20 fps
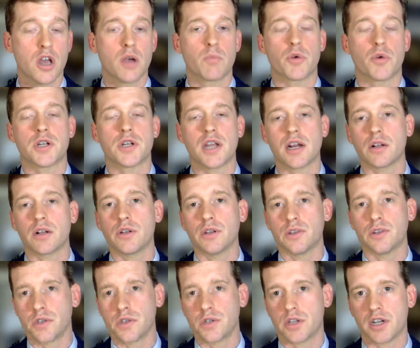particularly
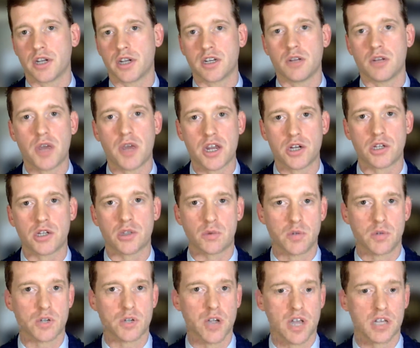in those selected patients
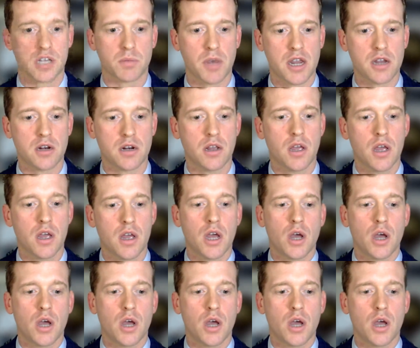with chest pain,